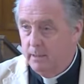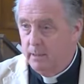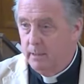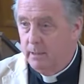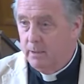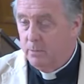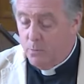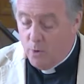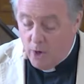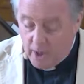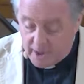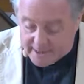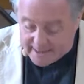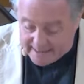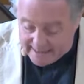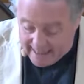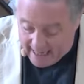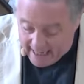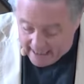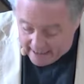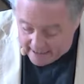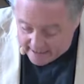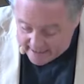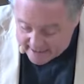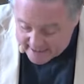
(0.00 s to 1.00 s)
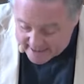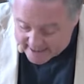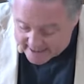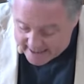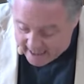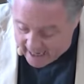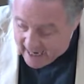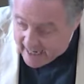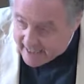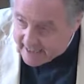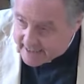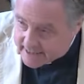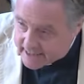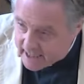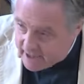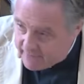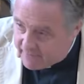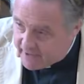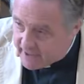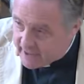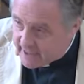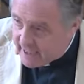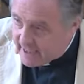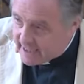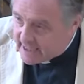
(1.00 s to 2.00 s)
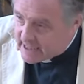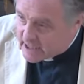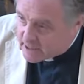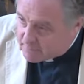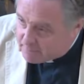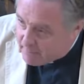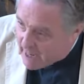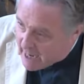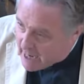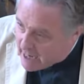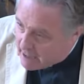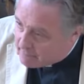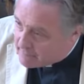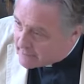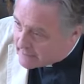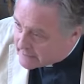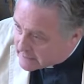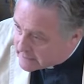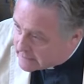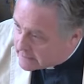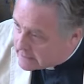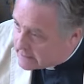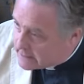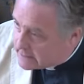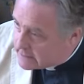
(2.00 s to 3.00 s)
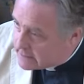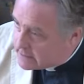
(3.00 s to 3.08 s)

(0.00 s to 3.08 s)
Words like scientific experiments.